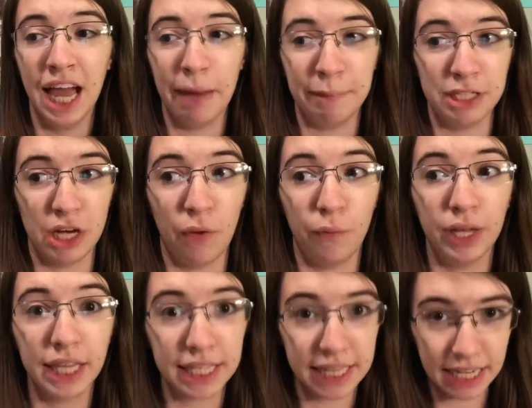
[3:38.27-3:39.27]
how much I
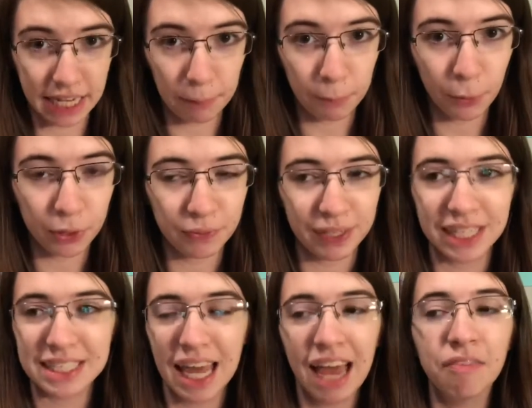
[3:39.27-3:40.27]
really think I'm going to read,
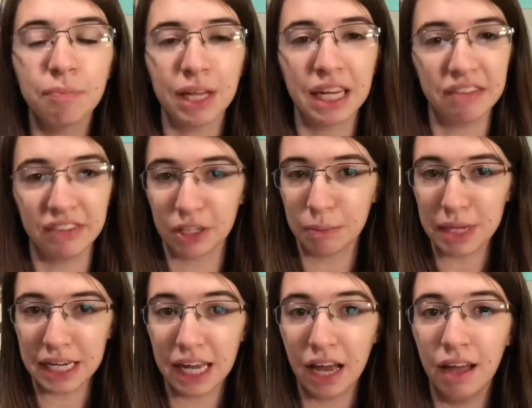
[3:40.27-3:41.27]
because I have plenty of other
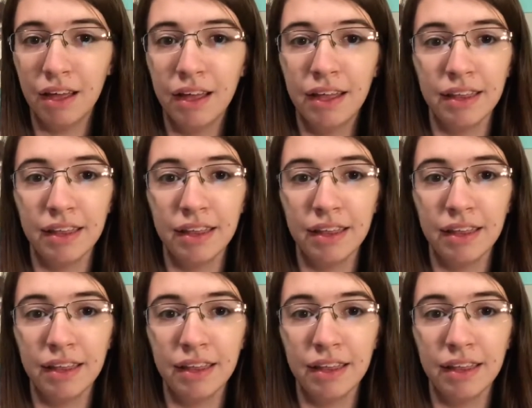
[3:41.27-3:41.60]
media